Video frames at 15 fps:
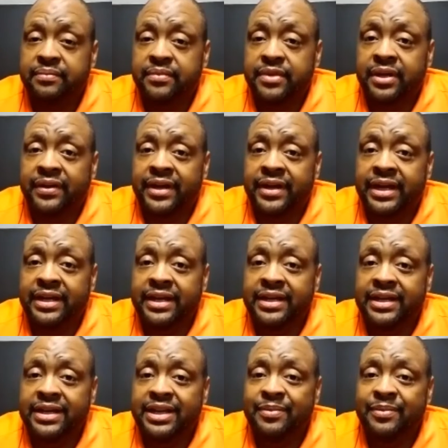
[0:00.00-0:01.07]
All right.
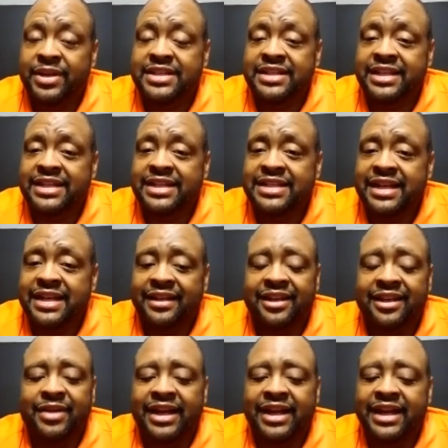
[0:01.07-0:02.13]
You mentioned E.T. I love
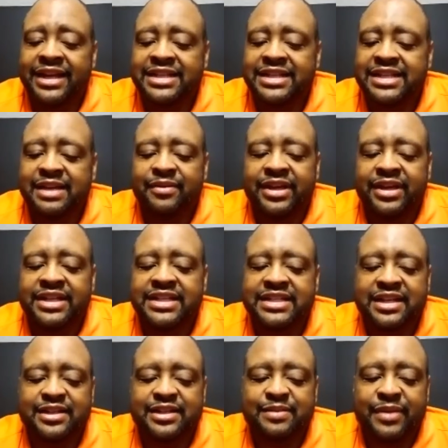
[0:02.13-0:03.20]
my guy E.T., but E.T.
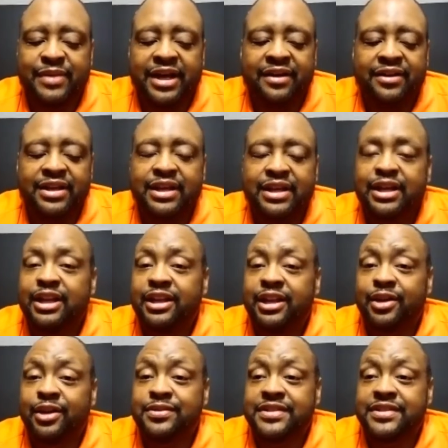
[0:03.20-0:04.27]
talks about
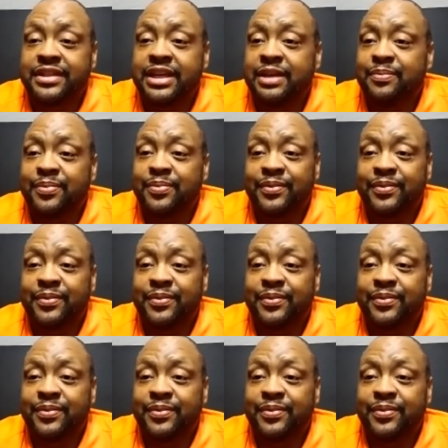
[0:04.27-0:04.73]
no sleep,